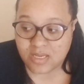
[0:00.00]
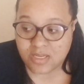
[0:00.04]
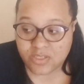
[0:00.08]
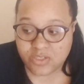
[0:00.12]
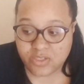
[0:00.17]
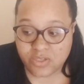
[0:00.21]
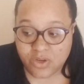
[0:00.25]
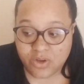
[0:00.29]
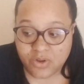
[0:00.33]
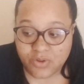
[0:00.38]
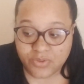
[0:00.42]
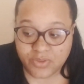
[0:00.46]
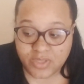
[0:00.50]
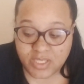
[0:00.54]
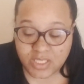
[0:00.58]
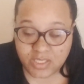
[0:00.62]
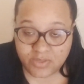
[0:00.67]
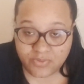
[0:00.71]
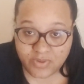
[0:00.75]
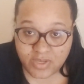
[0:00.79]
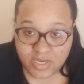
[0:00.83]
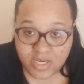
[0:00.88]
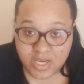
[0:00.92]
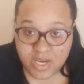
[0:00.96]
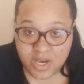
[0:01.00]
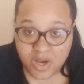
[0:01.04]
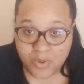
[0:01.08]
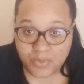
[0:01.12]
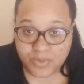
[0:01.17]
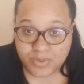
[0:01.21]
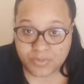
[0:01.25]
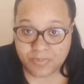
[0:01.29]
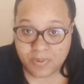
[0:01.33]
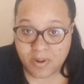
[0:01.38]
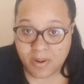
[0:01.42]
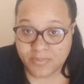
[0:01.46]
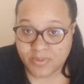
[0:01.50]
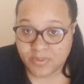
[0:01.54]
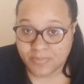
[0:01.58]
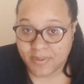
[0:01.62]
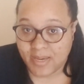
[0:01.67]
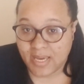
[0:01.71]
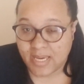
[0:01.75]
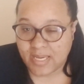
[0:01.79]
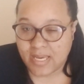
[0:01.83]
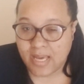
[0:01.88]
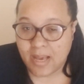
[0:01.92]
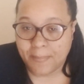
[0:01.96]
So this video was prompted
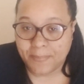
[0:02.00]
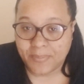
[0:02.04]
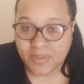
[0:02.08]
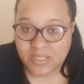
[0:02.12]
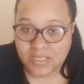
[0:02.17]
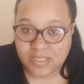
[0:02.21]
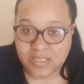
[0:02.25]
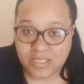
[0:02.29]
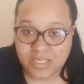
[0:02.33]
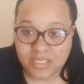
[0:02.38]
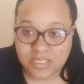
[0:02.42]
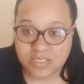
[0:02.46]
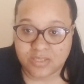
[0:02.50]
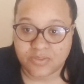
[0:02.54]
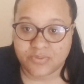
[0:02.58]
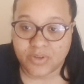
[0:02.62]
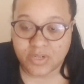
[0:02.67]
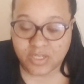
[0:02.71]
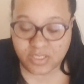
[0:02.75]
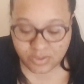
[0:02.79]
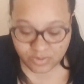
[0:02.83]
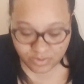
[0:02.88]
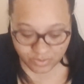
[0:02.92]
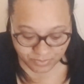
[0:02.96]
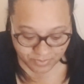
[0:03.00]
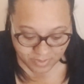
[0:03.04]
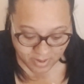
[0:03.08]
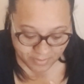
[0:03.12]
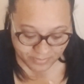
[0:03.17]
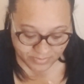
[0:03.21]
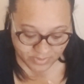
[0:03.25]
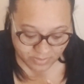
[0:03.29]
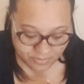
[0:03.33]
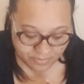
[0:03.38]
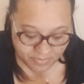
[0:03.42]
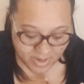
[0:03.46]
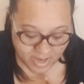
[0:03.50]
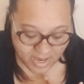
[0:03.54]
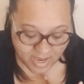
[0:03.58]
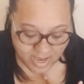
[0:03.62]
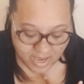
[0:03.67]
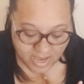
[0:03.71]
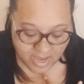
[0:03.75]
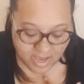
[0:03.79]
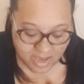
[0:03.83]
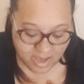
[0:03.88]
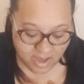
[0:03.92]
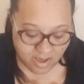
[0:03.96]
by a couple of things. First, it was prompted
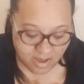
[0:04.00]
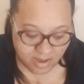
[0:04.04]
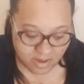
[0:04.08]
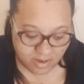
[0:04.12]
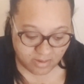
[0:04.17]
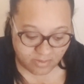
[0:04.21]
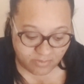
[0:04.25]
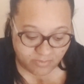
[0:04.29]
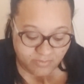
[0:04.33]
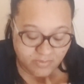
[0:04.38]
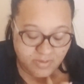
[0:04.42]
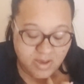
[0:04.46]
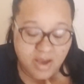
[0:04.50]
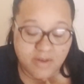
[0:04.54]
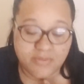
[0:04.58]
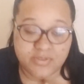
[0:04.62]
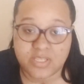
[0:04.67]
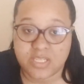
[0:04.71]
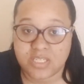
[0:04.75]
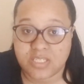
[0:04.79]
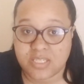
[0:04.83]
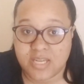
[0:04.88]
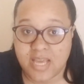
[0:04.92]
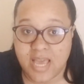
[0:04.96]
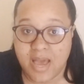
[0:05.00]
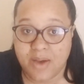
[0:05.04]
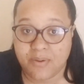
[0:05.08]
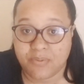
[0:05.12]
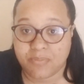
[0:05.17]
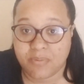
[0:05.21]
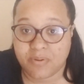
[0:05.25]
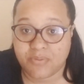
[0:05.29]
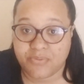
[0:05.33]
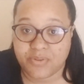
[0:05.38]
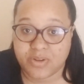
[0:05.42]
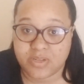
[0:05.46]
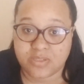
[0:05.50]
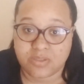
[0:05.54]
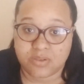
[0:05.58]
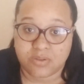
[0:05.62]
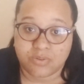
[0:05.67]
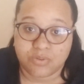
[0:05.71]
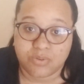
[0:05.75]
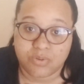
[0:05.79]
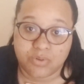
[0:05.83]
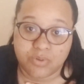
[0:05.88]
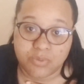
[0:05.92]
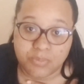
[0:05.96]
by a conversation I had with my friends
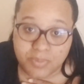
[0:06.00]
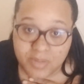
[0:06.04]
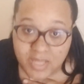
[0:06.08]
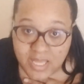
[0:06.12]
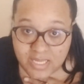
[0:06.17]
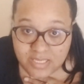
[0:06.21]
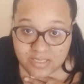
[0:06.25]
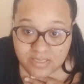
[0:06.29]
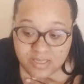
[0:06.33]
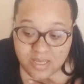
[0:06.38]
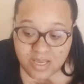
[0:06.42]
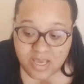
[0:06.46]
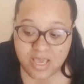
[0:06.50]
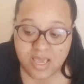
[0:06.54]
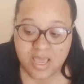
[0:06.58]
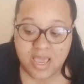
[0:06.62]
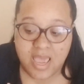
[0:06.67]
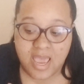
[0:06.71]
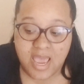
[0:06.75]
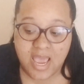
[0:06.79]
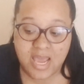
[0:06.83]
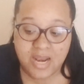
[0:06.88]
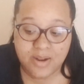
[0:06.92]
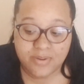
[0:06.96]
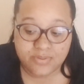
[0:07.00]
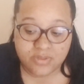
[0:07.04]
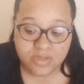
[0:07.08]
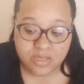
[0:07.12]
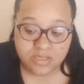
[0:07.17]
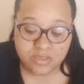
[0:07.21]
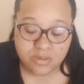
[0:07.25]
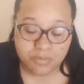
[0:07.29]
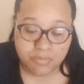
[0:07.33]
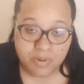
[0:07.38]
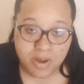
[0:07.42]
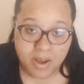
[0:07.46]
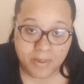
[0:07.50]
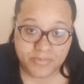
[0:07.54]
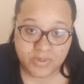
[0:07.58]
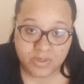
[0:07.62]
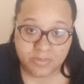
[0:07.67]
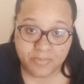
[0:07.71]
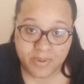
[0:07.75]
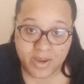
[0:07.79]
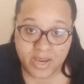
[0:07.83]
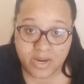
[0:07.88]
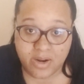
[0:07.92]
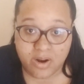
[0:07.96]
on Google+, and it was also
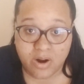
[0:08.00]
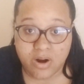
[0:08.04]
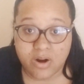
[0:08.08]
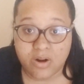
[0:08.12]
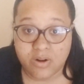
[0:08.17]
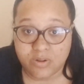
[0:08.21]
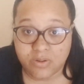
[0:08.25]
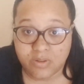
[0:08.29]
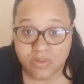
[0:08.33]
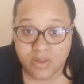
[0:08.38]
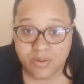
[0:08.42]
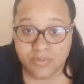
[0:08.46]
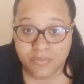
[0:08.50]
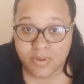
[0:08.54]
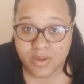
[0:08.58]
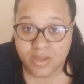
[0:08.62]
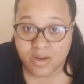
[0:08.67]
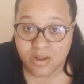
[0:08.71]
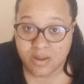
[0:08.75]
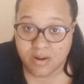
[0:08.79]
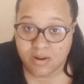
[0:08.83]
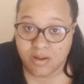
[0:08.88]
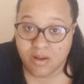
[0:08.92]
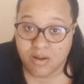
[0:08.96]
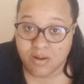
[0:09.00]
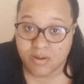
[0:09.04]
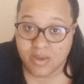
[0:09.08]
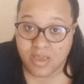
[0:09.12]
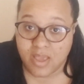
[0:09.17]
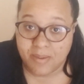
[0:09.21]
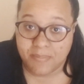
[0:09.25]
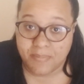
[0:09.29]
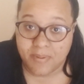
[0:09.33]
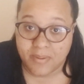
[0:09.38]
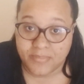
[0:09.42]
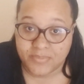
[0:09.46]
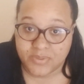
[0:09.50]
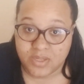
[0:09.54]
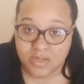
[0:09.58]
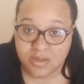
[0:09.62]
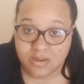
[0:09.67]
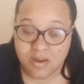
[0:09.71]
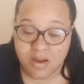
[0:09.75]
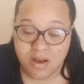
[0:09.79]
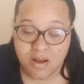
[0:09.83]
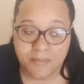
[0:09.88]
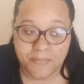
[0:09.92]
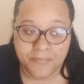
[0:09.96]
prompted by an article I read on
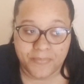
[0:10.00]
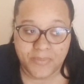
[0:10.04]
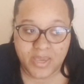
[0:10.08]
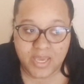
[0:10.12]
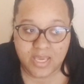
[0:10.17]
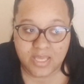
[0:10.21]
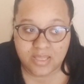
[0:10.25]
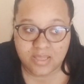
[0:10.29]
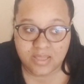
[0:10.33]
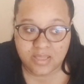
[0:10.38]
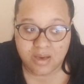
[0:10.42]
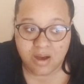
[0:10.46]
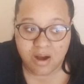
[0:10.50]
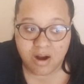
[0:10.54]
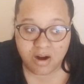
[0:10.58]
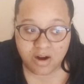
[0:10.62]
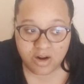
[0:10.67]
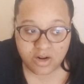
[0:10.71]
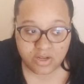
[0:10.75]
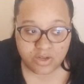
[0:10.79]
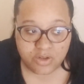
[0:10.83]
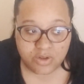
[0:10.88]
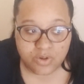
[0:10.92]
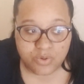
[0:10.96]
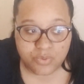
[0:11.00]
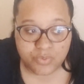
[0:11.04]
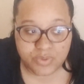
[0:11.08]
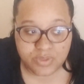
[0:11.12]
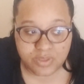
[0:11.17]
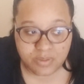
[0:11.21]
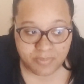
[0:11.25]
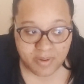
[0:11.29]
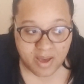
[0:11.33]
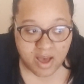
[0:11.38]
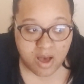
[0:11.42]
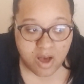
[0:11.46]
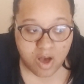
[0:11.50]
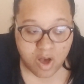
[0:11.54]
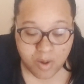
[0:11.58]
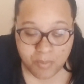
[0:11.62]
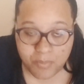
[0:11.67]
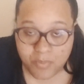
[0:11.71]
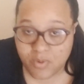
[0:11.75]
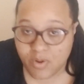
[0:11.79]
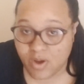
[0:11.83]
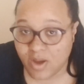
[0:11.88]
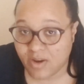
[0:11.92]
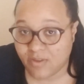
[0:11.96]
allkpop.com. And the article was about
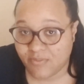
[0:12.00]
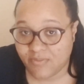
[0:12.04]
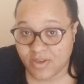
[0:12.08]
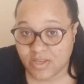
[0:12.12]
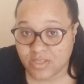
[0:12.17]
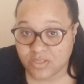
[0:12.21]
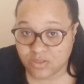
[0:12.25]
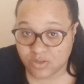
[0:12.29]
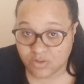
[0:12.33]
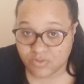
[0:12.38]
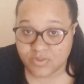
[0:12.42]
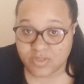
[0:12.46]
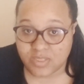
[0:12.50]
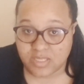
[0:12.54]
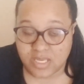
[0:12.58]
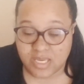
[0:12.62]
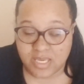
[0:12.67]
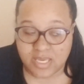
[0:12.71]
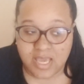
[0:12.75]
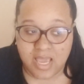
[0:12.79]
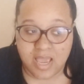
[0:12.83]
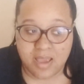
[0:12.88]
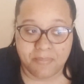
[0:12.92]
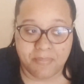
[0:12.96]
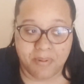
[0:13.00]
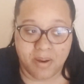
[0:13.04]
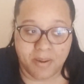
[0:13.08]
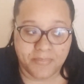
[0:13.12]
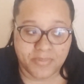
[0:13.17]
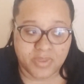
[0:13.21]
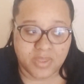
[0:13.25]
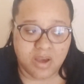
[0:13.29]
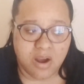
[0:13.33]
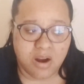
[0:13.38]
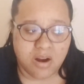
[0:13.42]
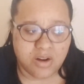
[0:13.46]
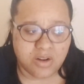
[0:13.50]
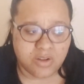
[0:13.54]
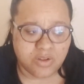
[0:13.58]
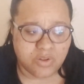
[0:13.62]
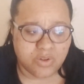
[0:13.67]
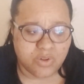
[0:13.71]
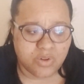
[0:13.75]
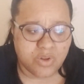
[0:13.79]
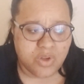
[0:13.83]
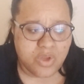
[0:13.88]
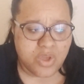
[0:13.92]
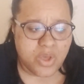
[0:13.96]
homoerotic fan service in K-pop. And the
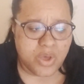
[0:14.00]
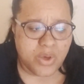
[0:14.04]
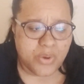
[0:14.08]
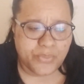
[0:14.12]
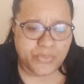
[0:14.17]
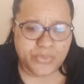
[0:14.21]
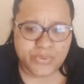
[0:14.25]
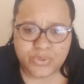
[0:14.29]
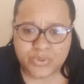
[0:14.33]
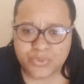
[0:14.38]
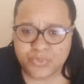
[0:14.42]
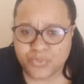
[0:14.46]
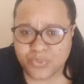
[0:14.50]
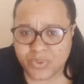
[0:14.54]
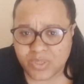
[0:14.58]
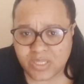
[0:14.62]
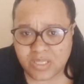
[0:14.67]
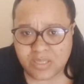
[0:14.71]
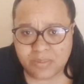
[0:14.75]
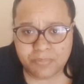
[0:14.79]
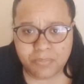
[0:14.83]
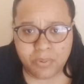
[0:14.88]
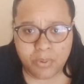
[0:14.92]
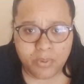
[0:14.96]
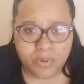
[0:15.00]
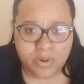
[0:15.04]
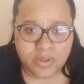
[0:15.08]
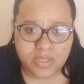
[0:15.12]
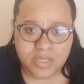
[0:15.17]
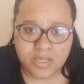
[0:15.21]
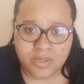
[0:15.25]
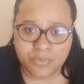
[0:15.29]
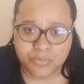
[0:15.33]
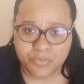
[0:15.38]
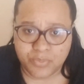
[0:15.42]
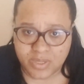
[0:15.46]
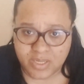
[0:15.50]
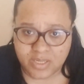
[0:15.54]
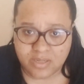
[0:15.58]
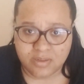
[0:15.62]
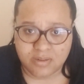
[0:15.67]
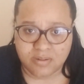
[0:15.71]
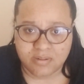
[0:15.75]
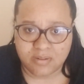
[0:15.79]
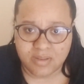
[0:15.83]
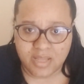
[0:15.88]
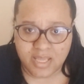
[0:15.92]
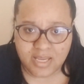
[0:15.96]
article was really poorly
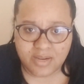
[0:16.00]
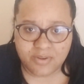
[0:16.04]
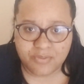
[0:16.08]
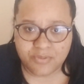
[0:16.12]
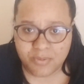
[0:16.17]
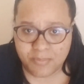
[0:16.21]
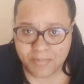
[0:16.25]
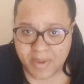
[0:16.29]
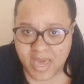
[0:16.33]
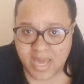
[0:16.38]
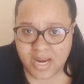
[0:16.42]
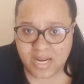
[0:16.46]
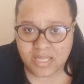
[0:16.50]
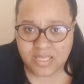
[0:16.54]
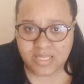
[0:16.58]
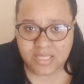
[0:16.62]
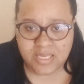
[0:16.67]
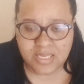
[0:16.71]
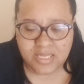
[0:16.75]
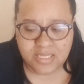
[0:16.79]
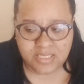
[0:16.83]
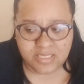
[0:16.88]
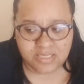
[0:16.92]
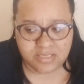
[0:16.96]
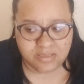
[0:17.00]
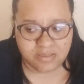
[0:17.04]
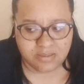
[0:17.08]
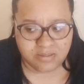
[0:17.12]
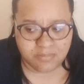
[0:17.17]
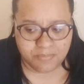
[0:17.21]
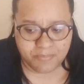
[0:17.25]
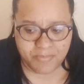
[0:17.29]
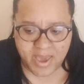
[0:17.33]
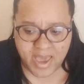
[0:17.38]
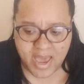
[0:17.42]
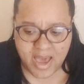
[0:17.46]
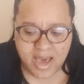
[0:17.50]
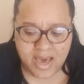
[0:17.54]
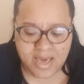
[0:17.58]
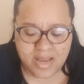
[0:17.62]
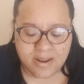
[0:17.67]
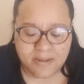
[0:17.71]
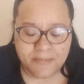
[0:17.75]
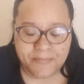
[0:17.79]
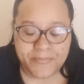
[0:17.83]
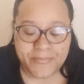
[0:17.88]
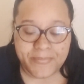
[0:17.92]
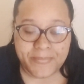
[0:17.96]
written, like grammatically just bad.